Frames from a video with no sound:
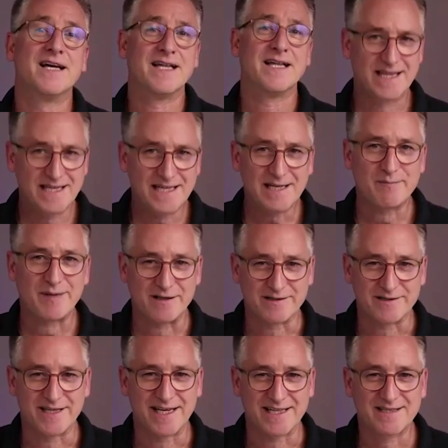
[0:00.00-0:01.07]
Think about
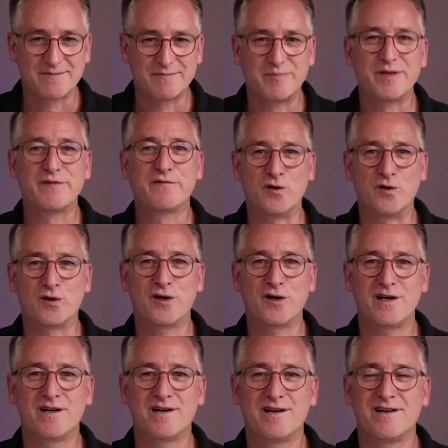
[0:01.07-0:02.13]
that
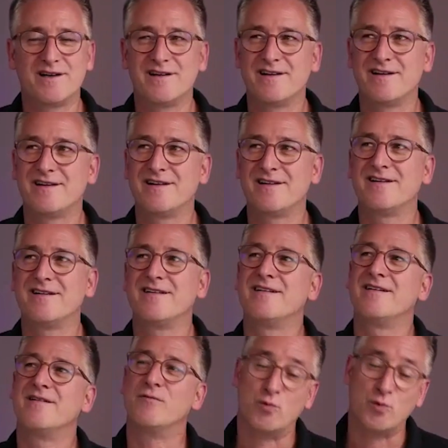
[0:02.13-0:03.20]
before
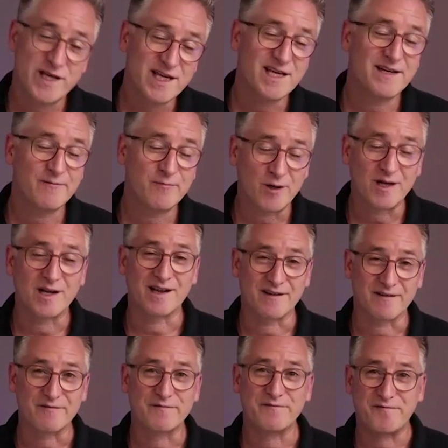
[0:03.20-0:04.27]
we
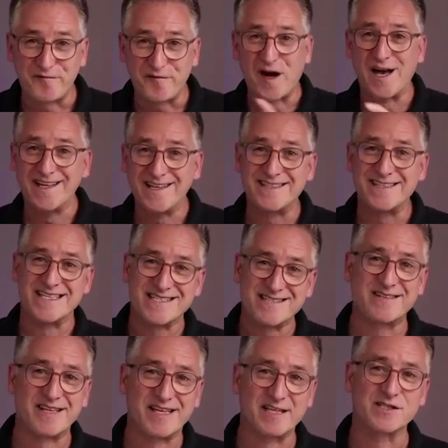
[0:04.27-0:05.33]
will find these
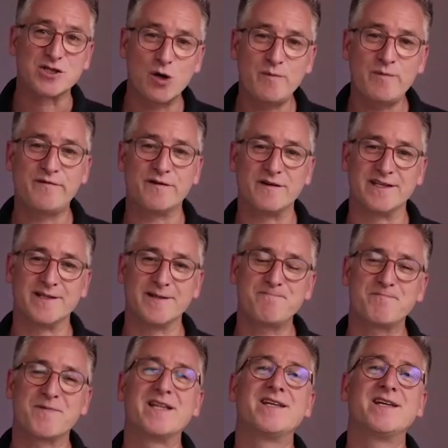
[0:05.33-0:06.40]
things, hopefully.
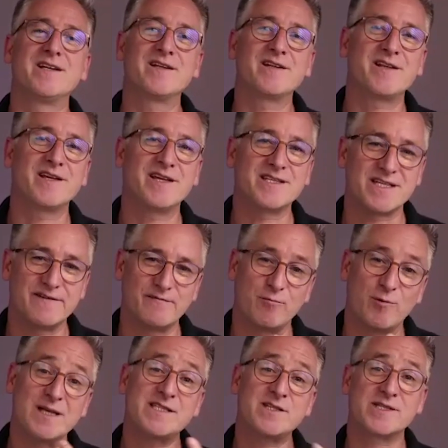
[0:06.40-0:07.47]
And the other thing is,
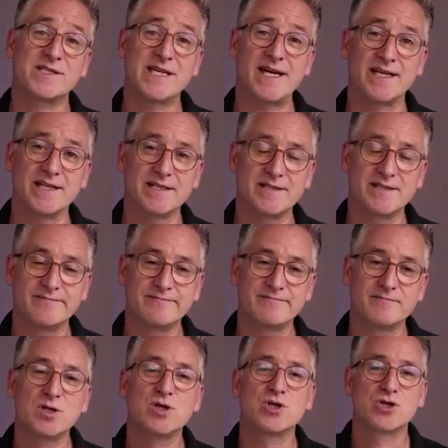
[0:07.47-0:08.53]
once you said it,
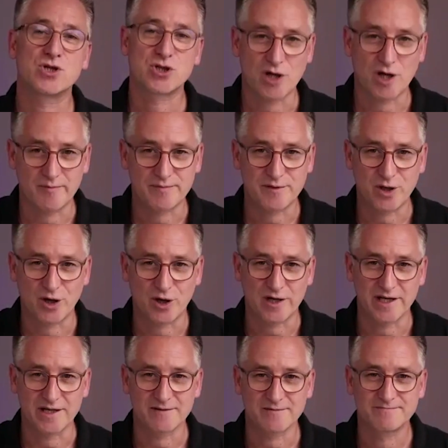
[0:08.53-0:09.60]
stop talking.